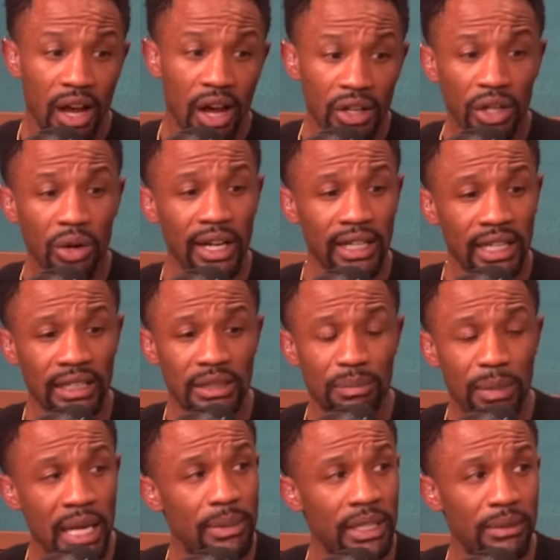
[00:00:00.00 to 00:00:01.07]
Although I guess
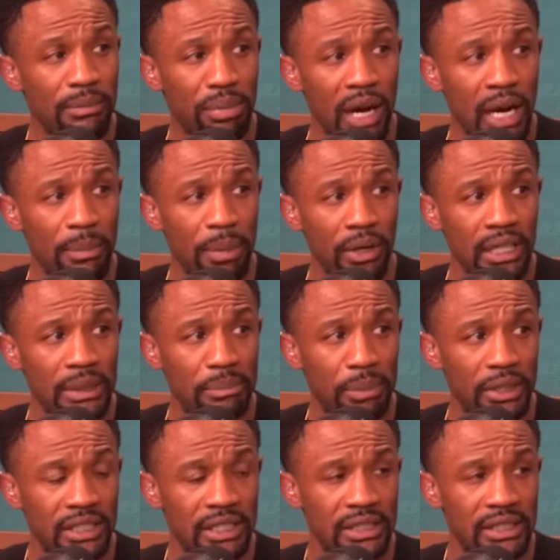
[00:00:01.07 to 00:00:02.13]
maybe Brock Purdy
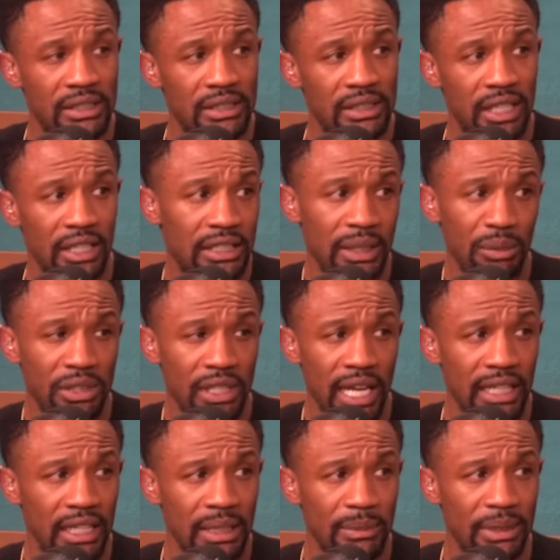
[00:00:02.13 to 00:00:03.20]
pushes because he was
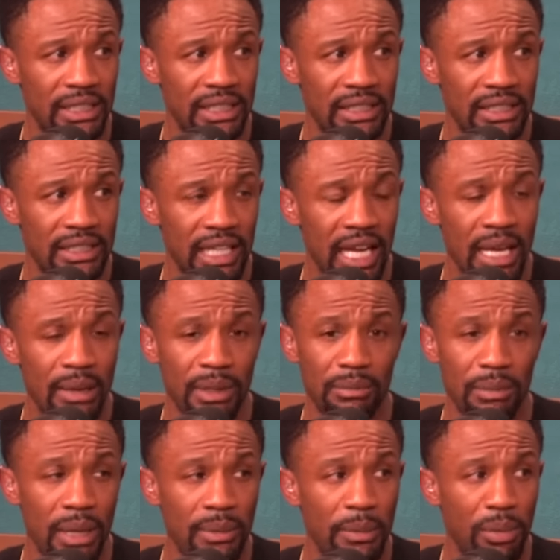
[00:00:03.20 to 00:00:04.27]
ad libbing in this game,
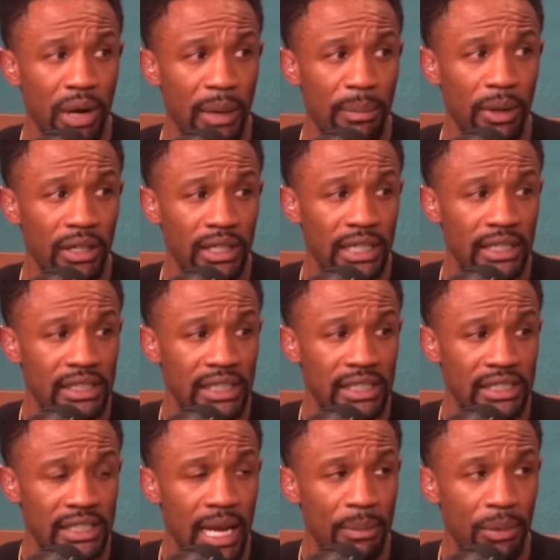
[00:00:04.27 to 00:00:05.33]
and maybe Brock Purdy is an
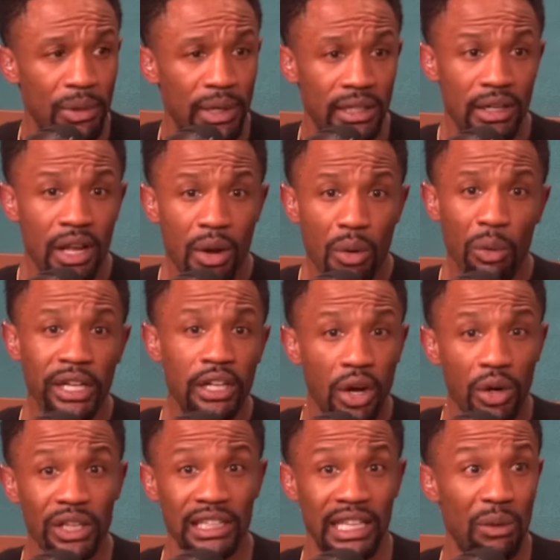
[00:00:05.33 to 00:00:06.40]
example. And we
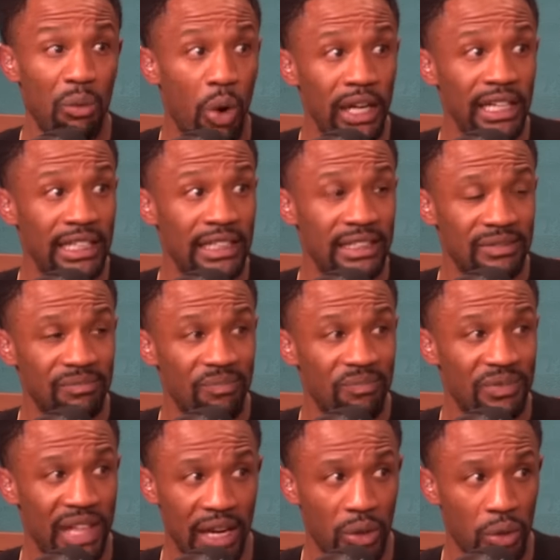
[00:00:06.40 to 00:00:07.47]
know that they wanted
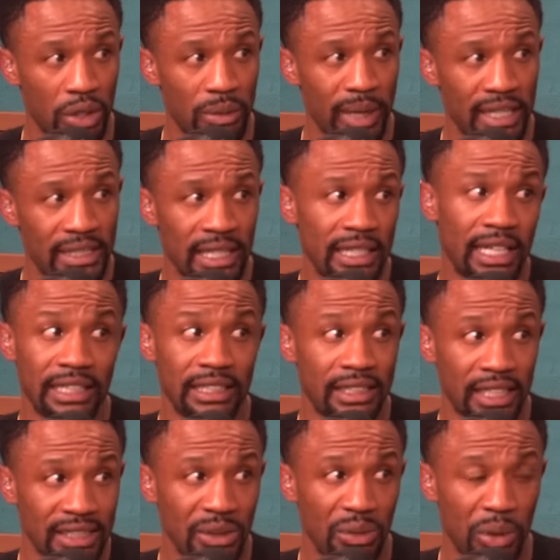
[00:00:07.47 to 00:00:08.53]
that quarterback. Saying that he
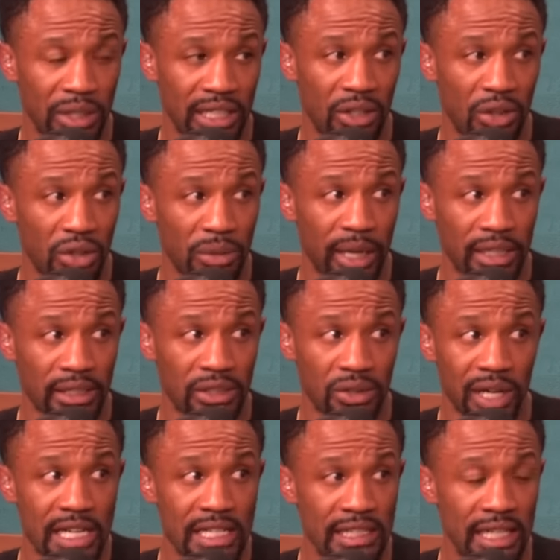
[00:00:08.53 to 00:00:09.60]
doesn't want that quarterback is
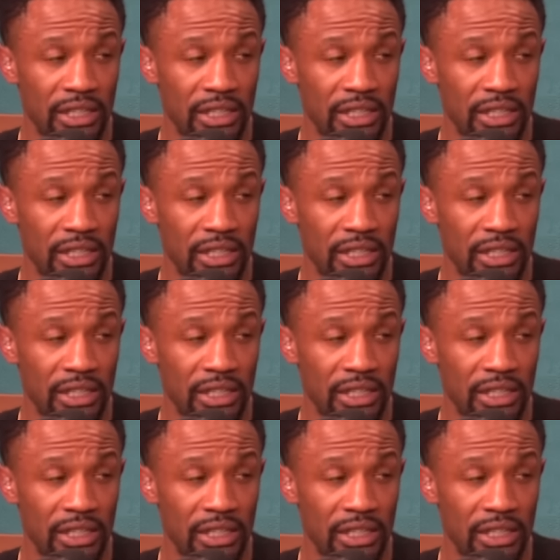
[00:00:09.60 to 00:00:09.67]
crazy.